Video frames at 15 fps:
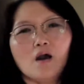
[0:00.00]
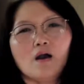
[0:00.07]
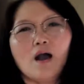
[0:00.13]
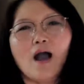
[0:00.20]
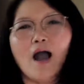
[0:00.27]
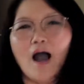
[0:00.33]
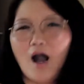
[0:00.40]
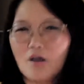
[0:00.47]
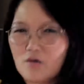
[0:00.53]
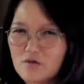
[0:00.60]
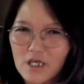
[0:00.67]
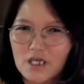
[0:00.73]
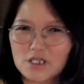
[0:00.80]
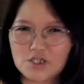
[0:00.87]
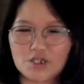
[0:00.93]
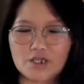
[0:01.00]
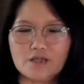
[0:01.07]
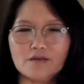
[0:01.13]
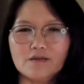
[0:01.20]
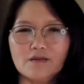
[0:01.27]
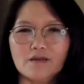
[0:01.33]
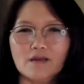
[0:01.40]
how you teach
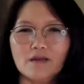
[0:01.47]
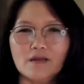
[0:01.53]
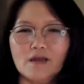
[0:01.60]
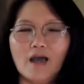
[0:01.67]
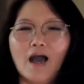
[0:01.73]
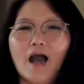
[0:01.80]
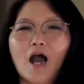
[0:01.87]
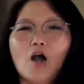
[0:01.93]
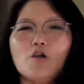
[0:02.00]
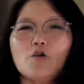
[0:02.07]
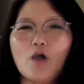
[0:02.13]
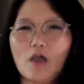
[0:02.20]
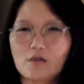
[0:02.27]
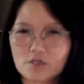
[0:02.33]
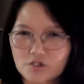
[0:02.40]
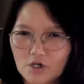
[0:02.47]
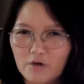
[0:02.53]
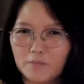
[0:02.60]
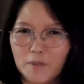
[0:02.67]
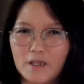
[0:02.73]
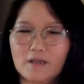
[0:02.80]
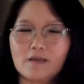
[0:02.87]
it, how you
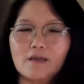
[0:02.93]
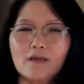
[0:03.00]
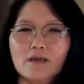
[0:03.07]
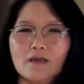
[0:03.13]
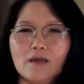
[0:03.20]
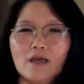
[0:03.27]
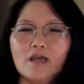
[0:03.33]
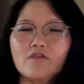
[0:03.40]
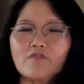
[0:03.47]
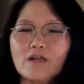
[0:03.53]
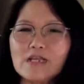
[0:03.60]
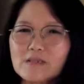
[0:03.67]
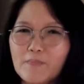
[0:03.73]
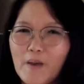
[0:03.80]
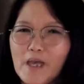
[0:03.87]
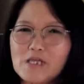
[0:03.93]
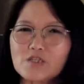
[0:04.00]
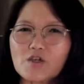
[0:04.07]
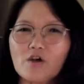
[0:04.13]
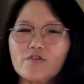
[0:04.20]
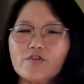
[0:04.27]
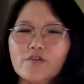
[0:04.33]
absorb it. It really
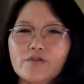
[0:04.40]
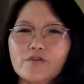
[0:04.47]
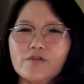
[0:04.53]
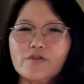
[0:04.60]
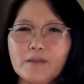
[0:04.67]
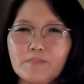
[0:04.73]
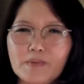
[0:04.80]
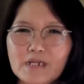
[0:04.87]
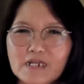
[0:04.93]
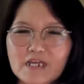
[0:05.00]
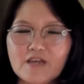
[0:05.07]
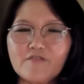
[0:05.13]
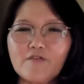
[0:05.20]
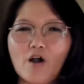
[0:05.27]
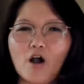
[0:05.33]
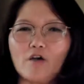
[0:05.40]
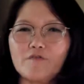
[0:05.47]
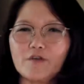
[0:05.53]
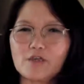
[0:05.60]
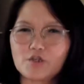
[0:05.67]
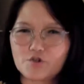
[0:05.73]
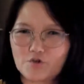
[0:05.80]
depends on the belief of
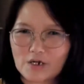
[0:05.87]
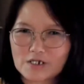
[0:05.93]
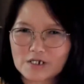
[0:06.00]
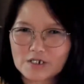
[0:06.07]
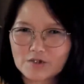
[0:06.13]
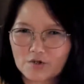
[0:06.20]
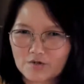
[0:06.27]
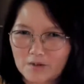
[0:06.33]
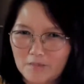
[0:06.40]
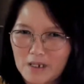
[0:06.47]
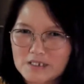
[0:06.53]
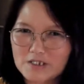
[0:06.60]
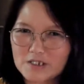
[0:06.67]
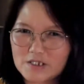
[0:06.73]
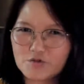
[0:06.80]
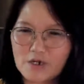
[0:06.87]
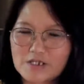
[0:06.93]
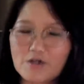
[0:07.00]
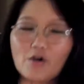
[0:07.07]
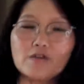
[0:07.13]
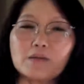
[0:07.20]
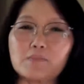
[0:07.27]
the instructors or the master instructor
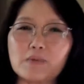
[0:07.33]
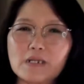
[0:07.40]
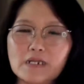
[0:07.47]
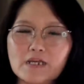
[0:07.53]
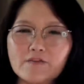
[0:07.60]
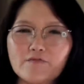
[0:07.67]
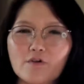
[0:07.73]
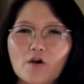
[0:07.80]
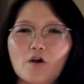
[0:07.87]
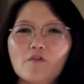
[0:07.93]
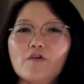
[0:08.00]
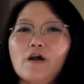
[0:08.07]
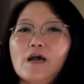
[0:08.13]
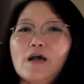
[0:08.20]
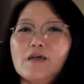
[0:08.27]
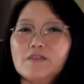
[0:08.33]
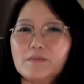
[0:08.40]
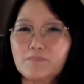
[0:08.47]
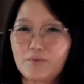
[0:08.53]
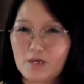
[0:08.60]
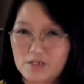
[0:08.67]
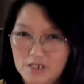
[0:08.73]
or the belief of the
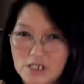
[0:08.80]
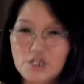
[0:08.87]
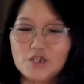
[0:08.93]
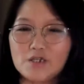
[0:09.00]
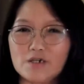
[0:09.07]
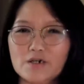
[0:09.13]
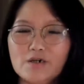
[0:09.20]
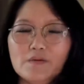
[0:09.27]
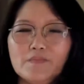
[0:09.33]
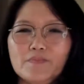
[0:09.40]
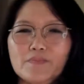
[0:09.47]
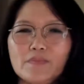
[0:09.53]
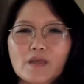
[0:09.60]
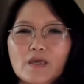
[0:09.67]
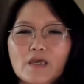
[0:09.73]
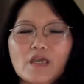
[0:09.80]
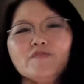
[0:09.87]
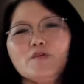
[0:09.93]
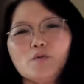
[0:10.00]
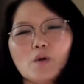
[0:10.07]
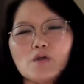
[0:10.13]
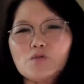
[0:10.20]
practitioner. If
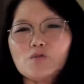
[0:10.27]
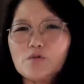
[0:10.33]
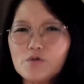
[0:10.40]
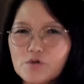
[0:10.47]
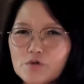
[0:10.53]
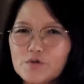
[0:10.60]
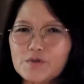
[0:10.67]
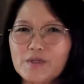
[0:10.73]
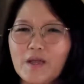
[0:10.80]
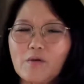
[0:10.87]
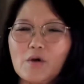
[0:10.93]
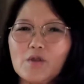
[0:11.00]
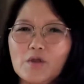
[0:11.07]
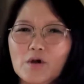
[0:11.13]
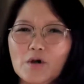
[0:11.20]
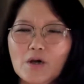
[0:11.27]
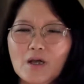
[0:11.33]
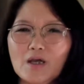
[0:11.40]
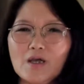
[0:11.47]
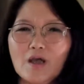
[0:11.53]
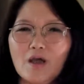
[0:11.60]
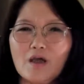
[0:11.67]
you want to use Taekwondo
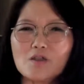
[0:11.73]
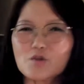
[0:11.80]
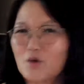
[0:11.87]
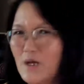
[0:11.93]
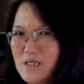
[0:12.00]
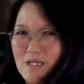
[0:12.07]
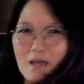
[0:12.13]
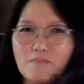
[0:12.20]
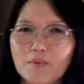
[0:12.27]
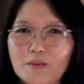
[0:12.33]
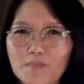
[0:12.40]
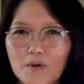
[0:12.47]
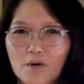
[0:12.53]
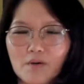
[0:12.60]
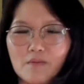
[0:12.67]
to attack people,